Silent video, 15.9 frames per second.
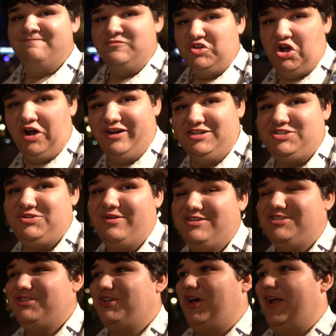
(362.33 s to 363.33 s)
All right, so I
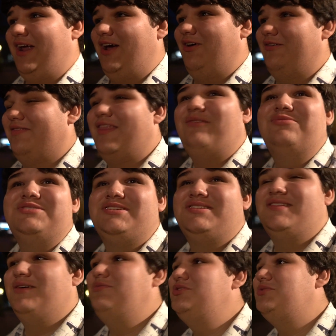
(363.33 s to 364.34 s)
just got out. That
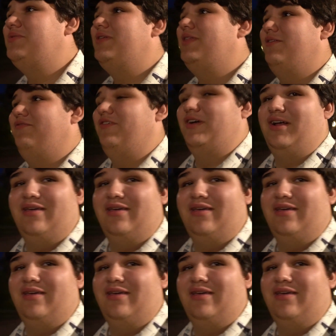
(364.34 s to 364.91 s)
was really fun.